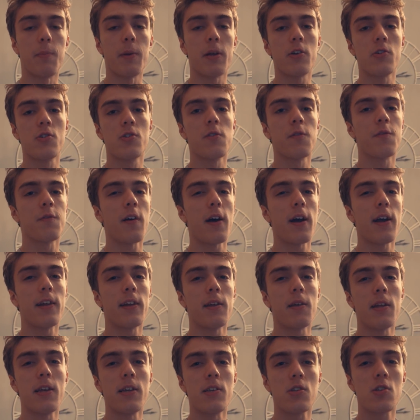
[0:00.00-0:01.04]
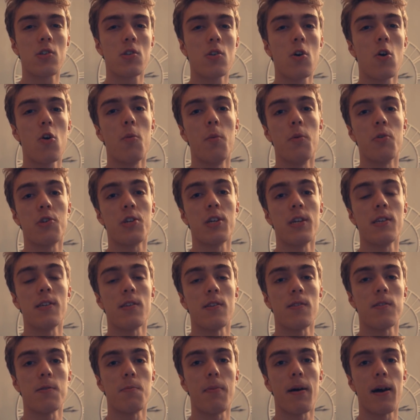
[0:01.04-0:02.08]
because you'll find it's so much
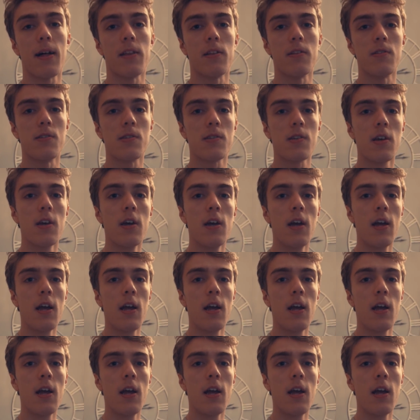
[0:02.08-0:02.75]
easier to balance.